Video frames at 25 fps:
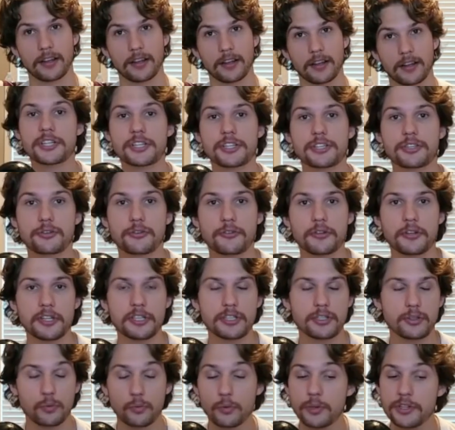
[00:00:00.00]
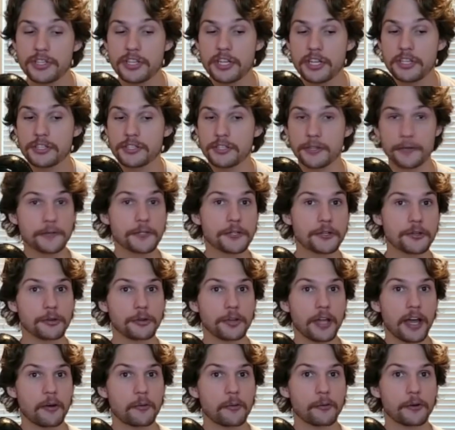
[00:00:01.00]
6 Degrees was a social
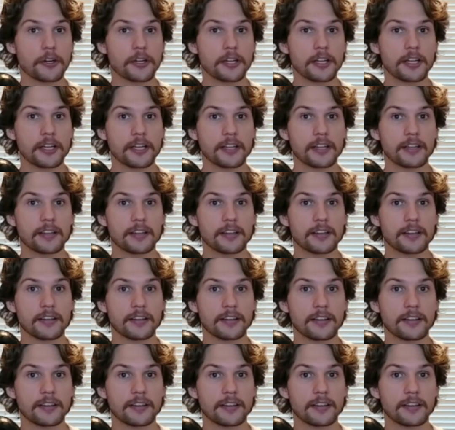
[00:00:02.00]
networking